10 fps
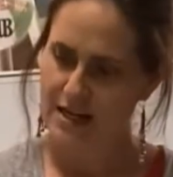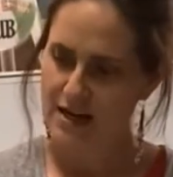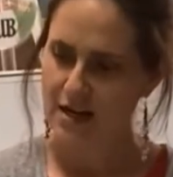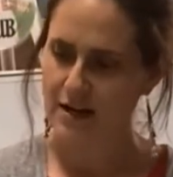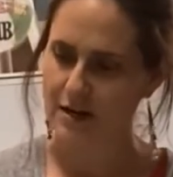
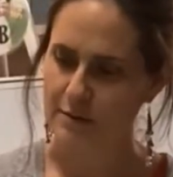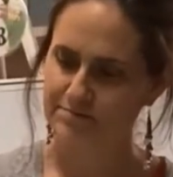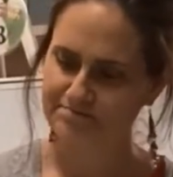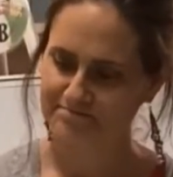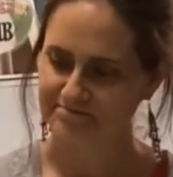
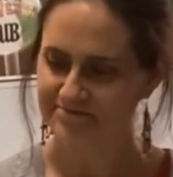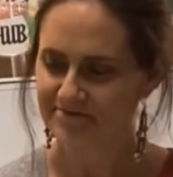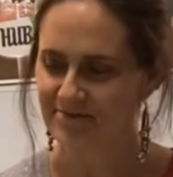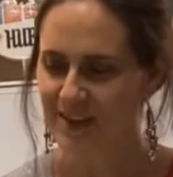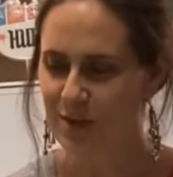
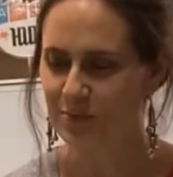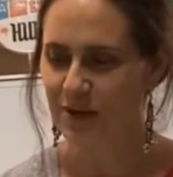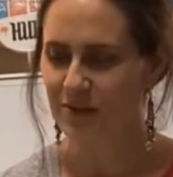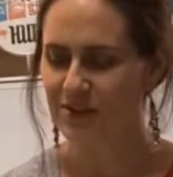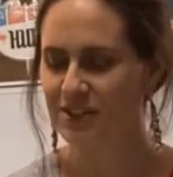
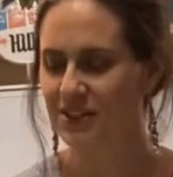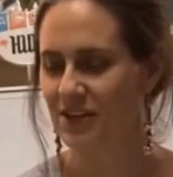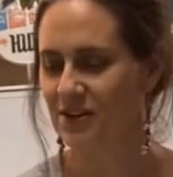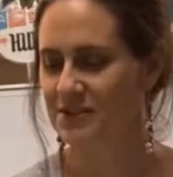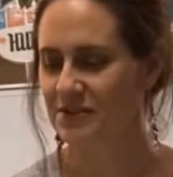But we're going to
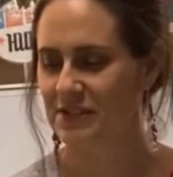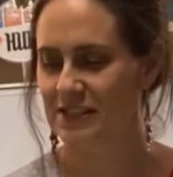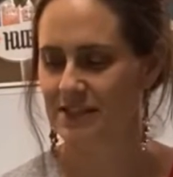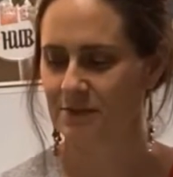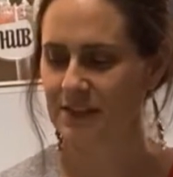also
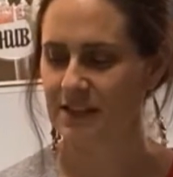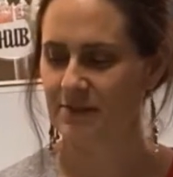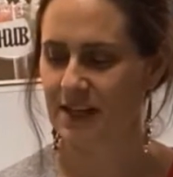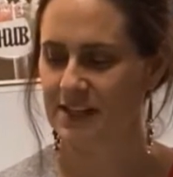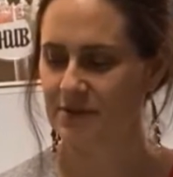need something that
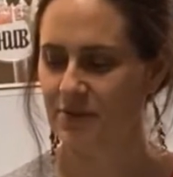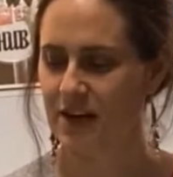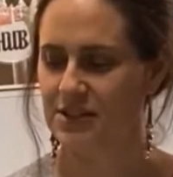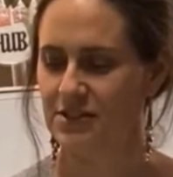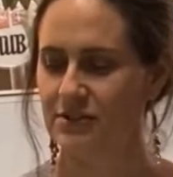might
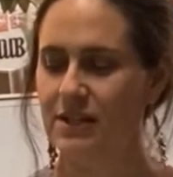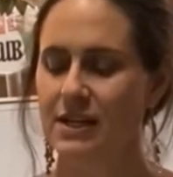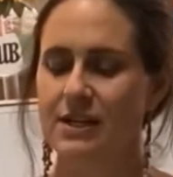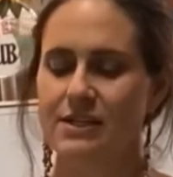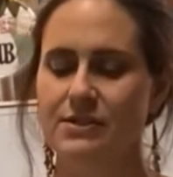surprise you.
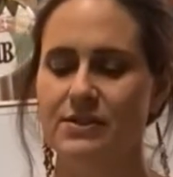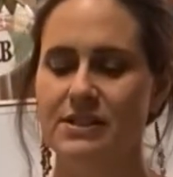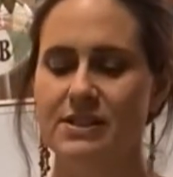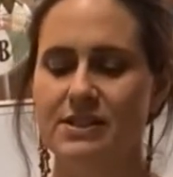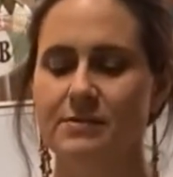So
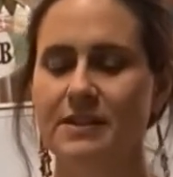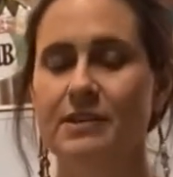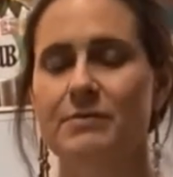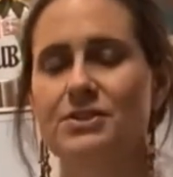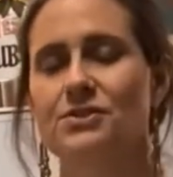this is something
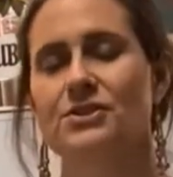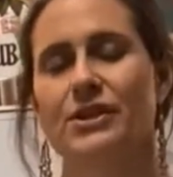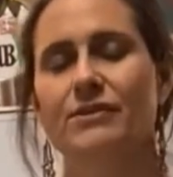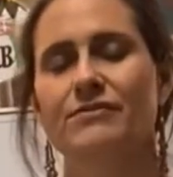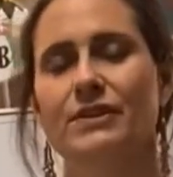that Mr.
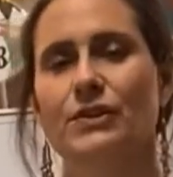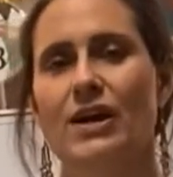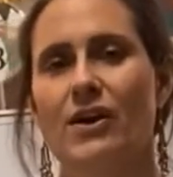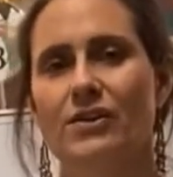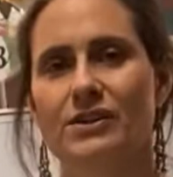Dan figured
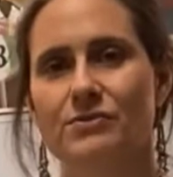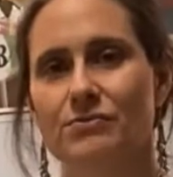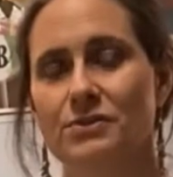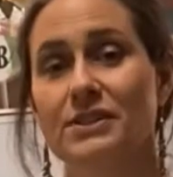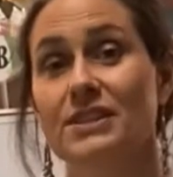out, and it's
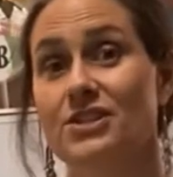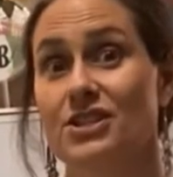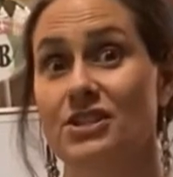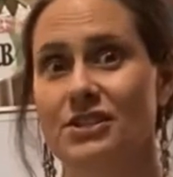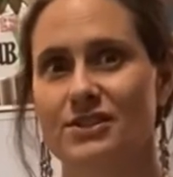really
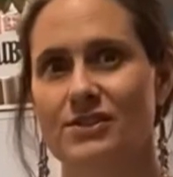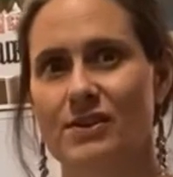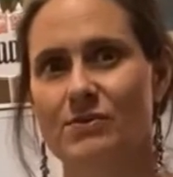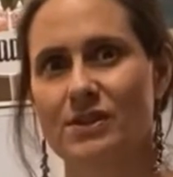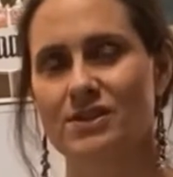ingenious, so I
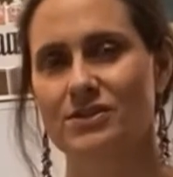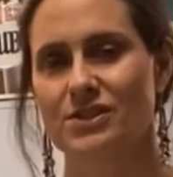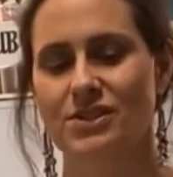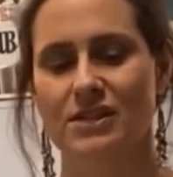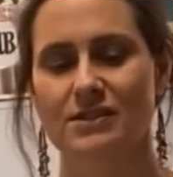wanted you to
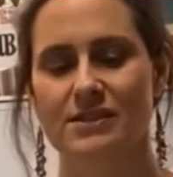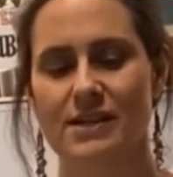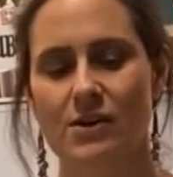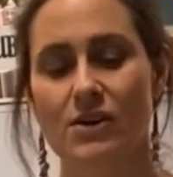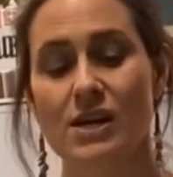check this
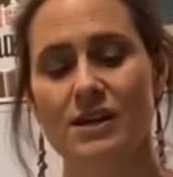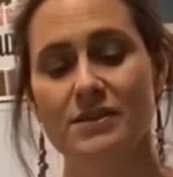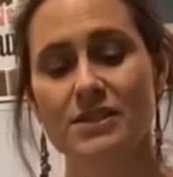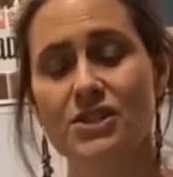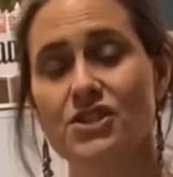out.
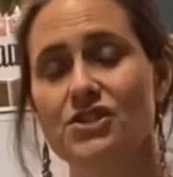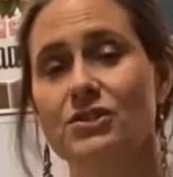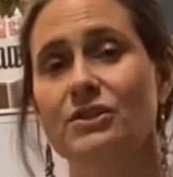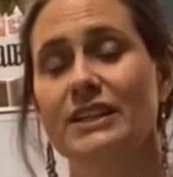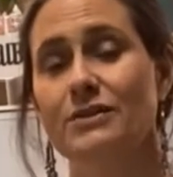This is just a
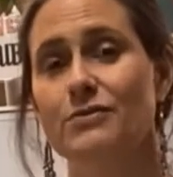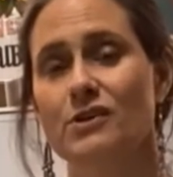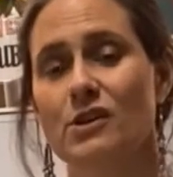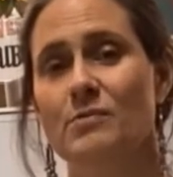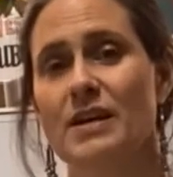lid
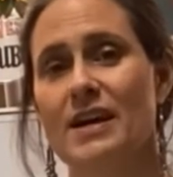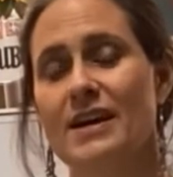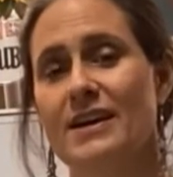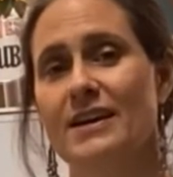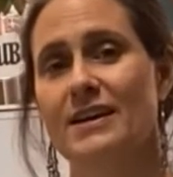from
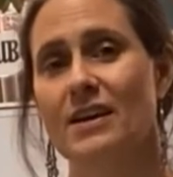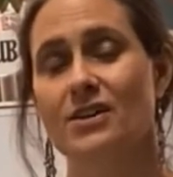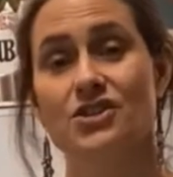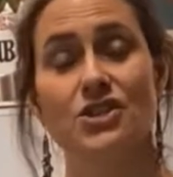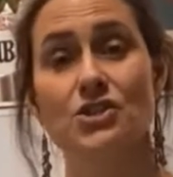
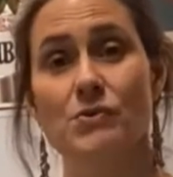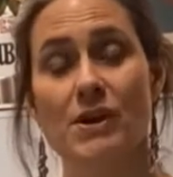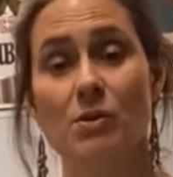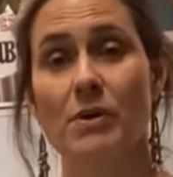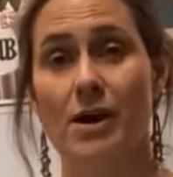a ginger
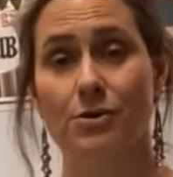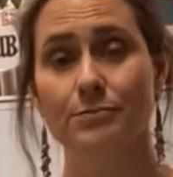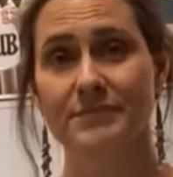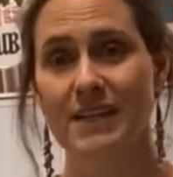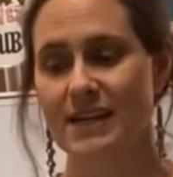ale
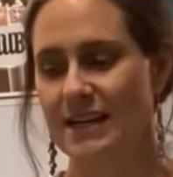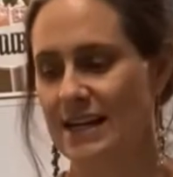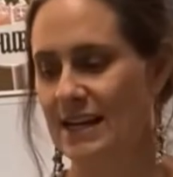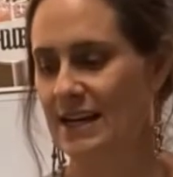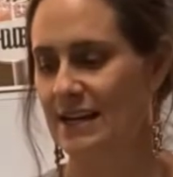bottle.
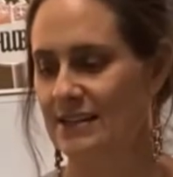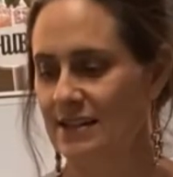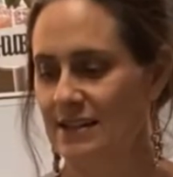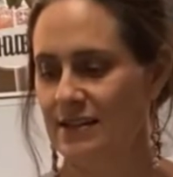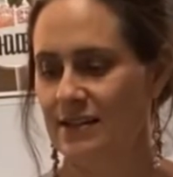And
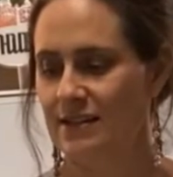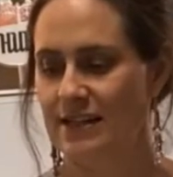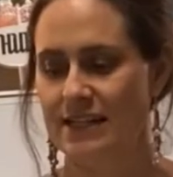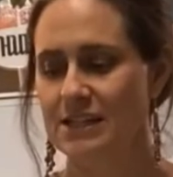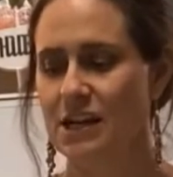
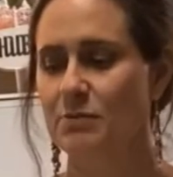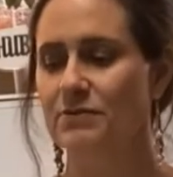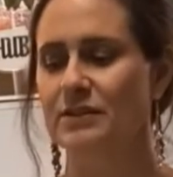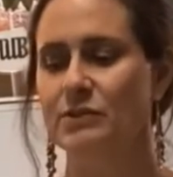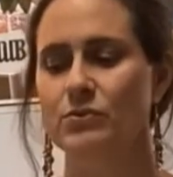any type of
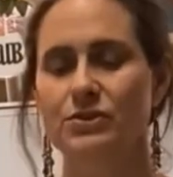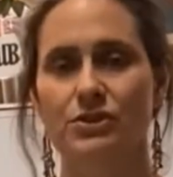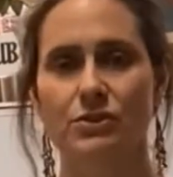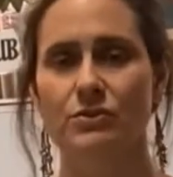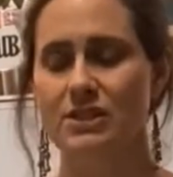lid will
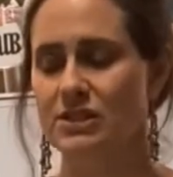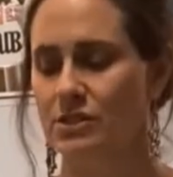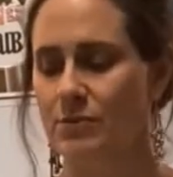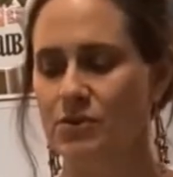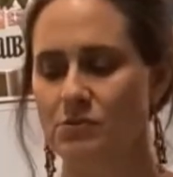do. It's
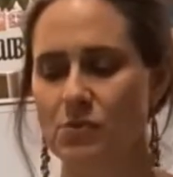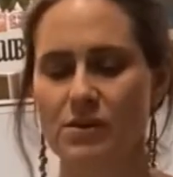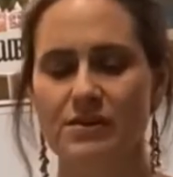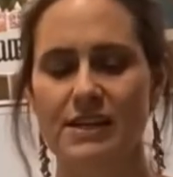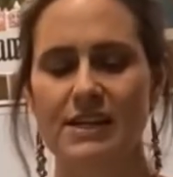the most
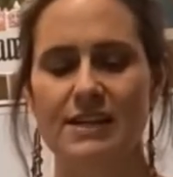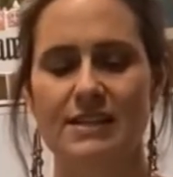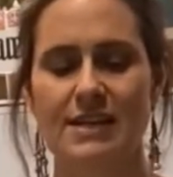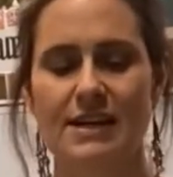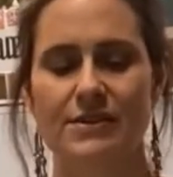important thing is
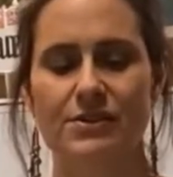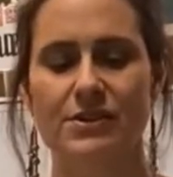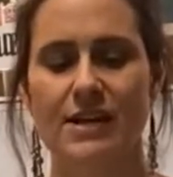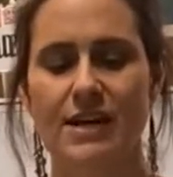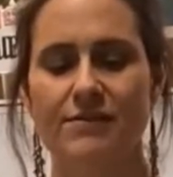that
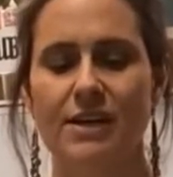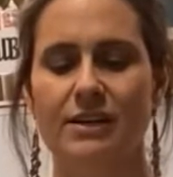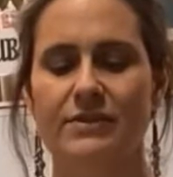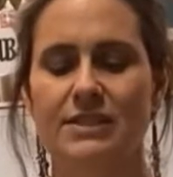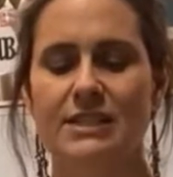they have kind
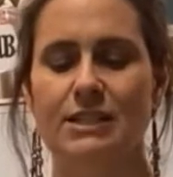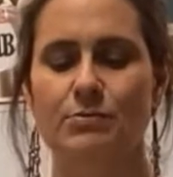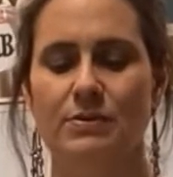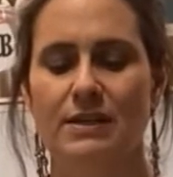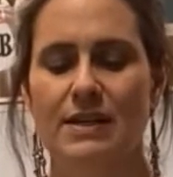of a deep
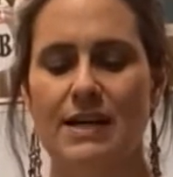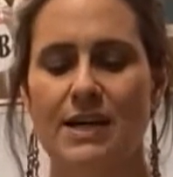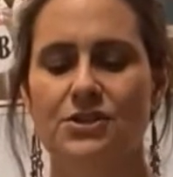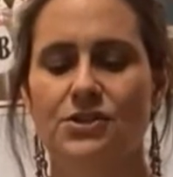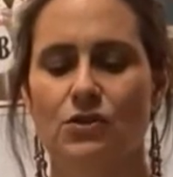
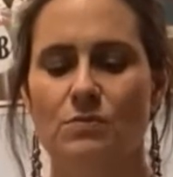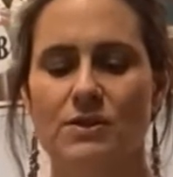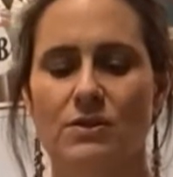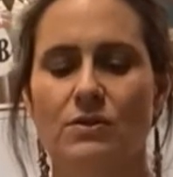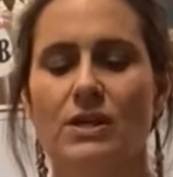edge to them.
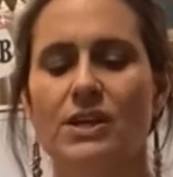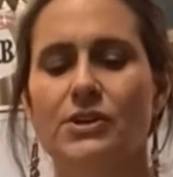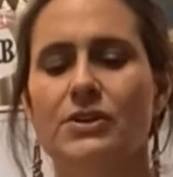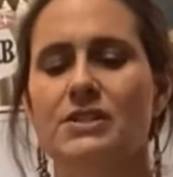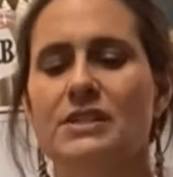So
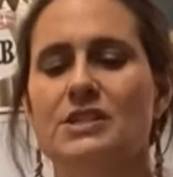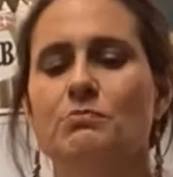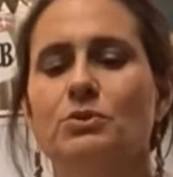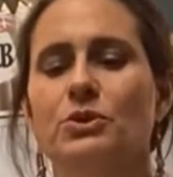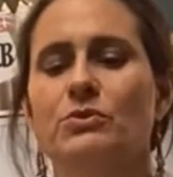you can see this
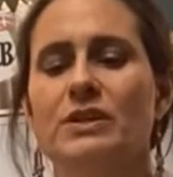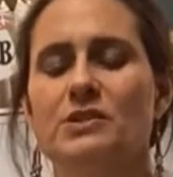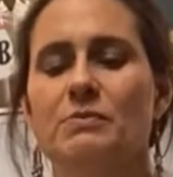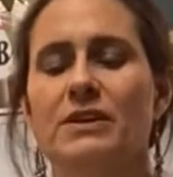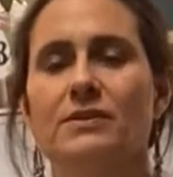blue one
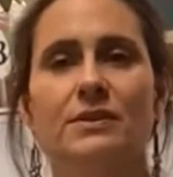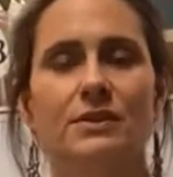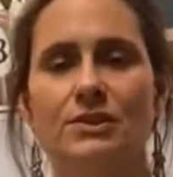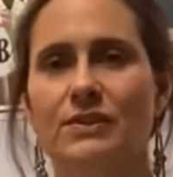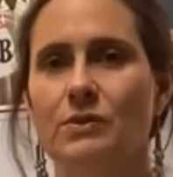is bigger than
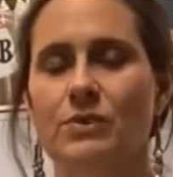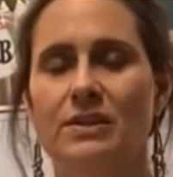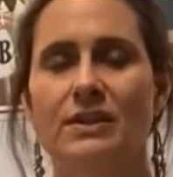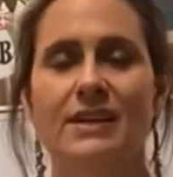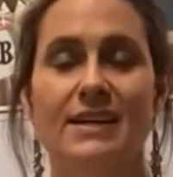the green
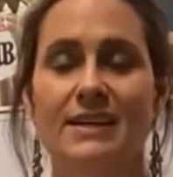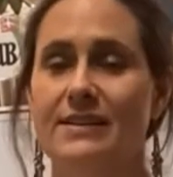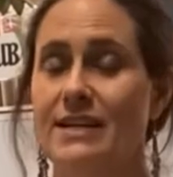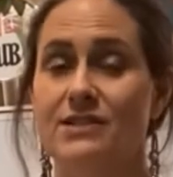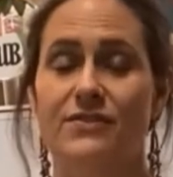one.
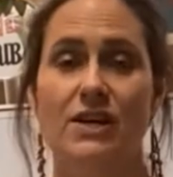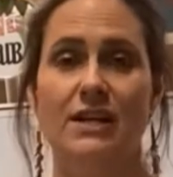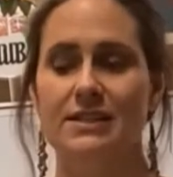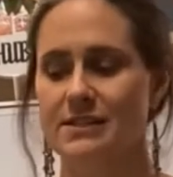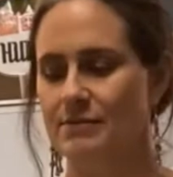That's
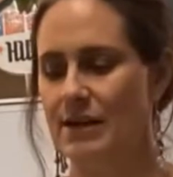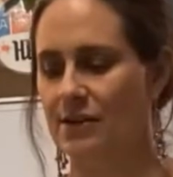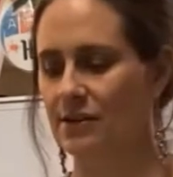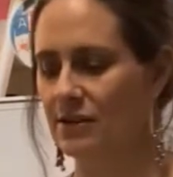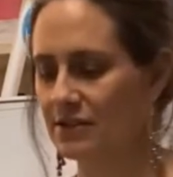fine. It doesn't
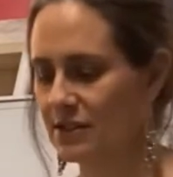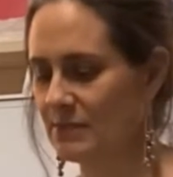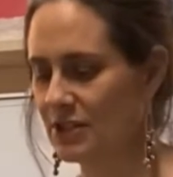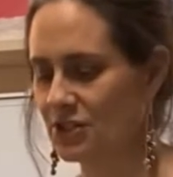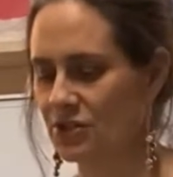matter. Just
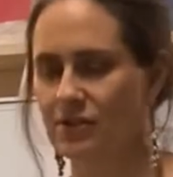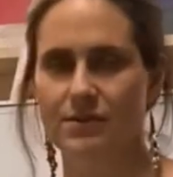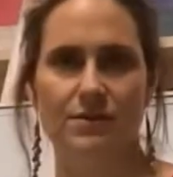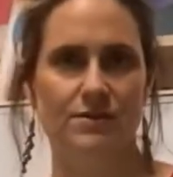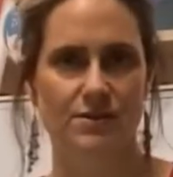make sure
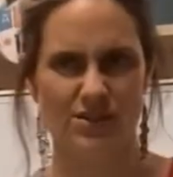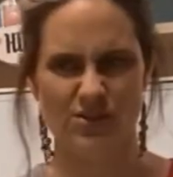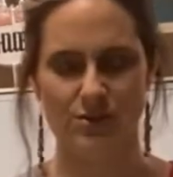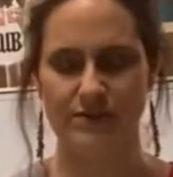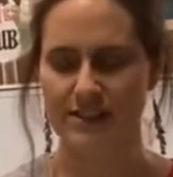they're
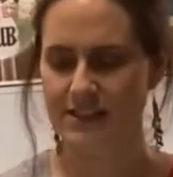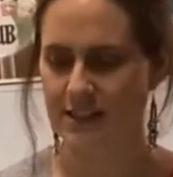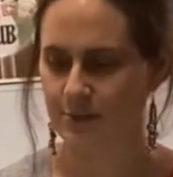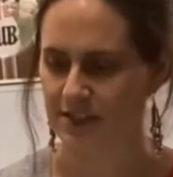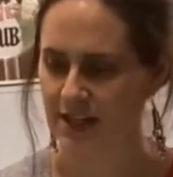sort of on the
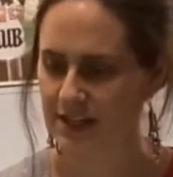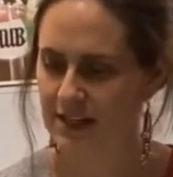deep side.